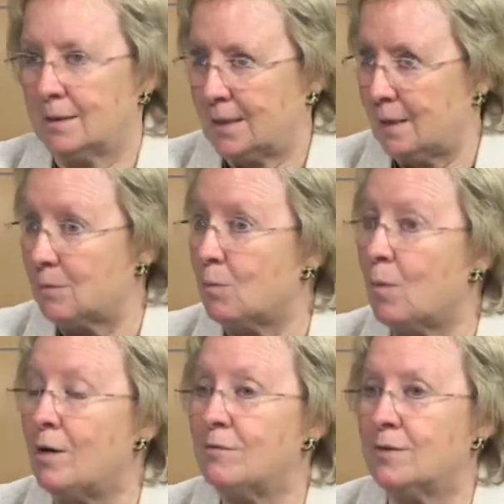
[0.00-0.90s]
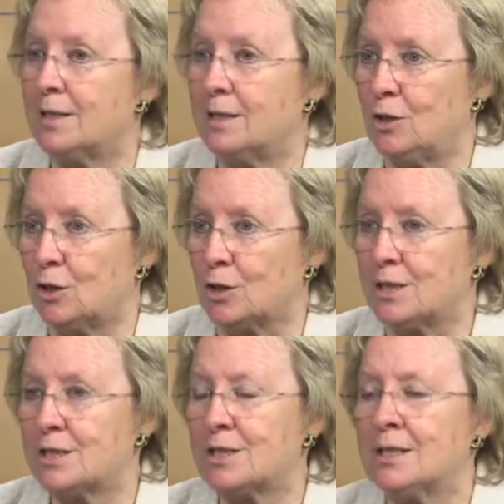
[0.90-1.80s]
keep them well fed and
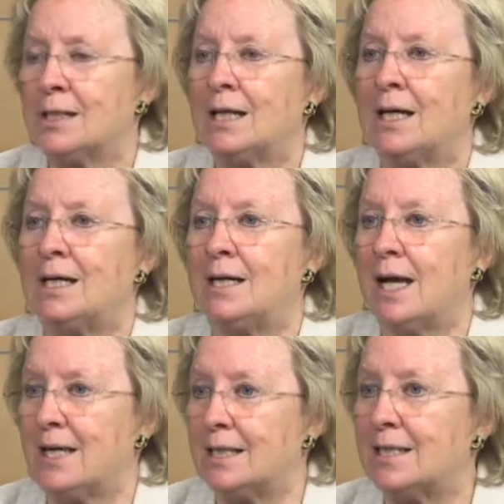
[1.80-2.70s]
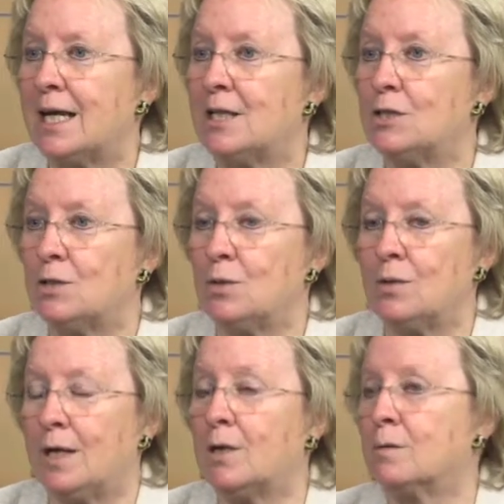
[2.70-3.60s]
nourished, and attend to
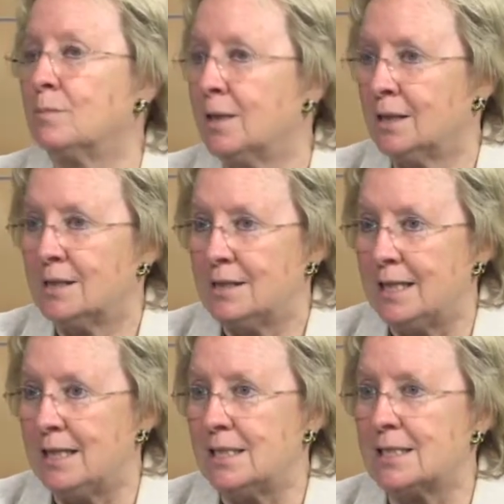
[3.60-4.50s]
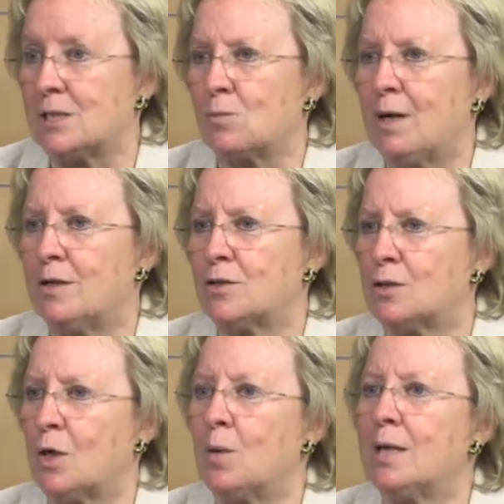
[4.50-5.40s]
their needs as well.
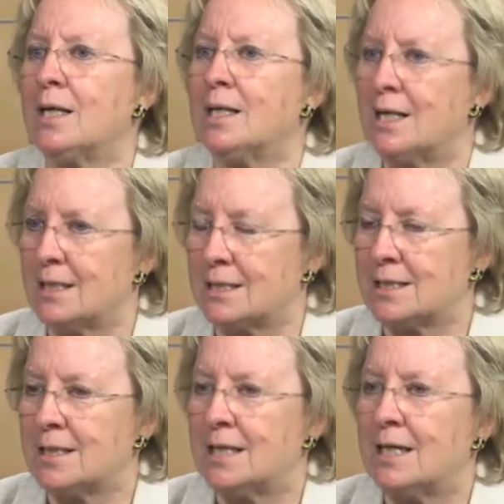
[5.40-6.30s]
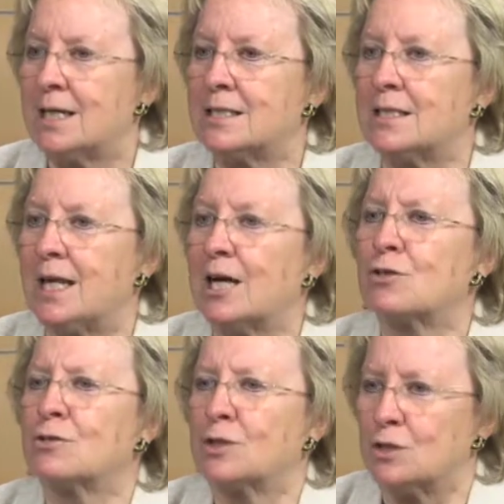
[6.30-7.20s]
So it's an
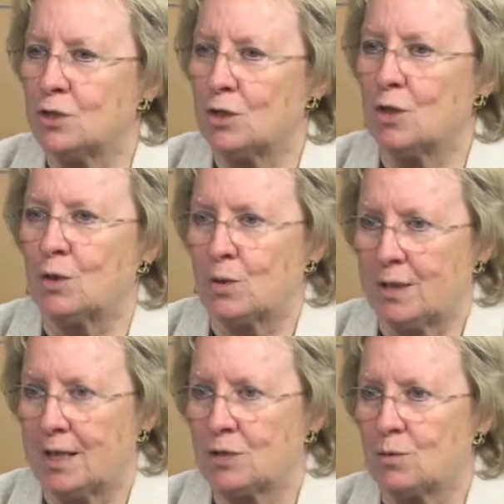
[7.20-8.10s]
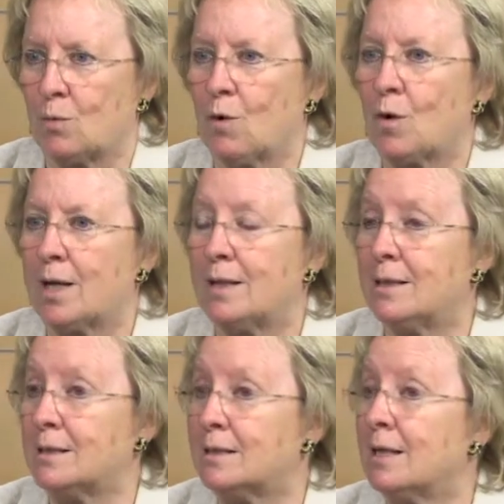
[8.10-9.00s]
extra concern or an extra worry
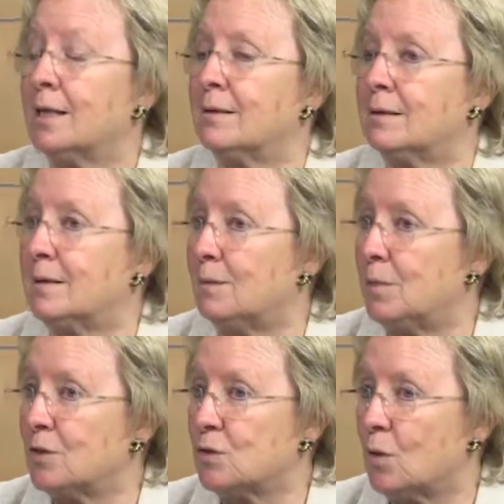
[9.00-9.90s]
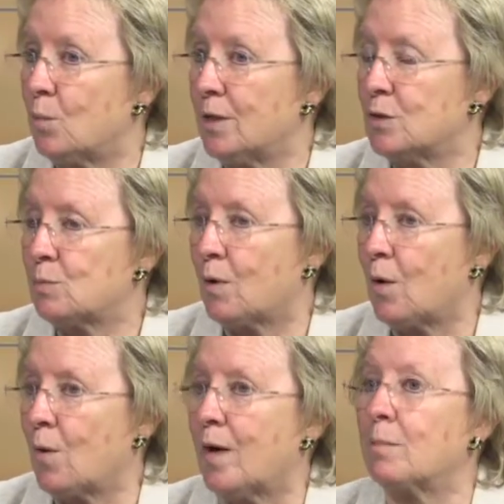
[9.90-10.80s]
that the Meals on Wheels
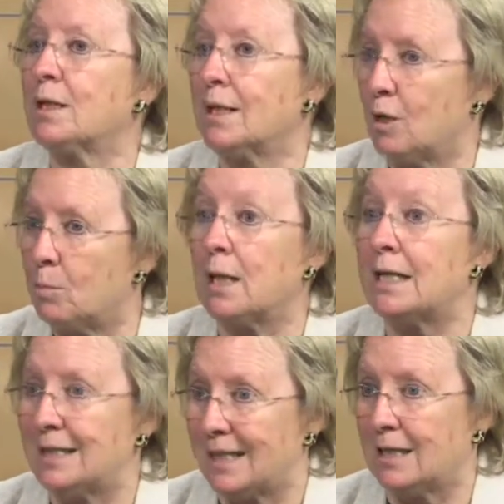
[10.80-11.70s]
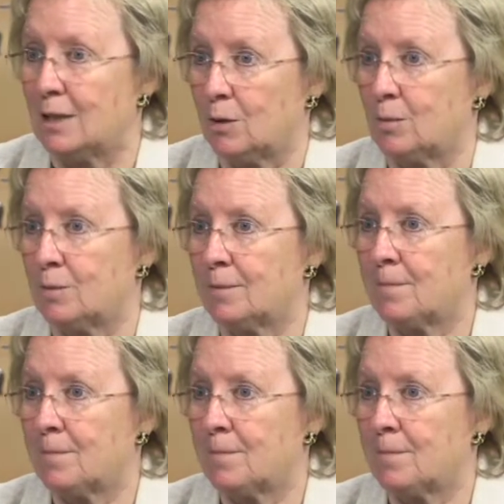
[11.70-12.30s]
program can help lighten that load.